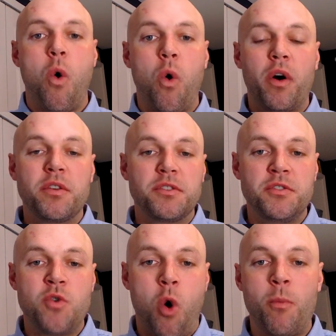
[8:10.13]
or
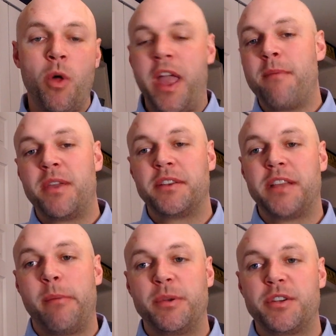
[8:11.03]
normal ambient
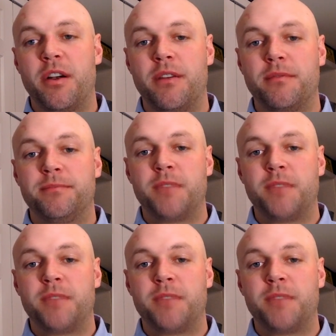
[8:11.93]
temperature,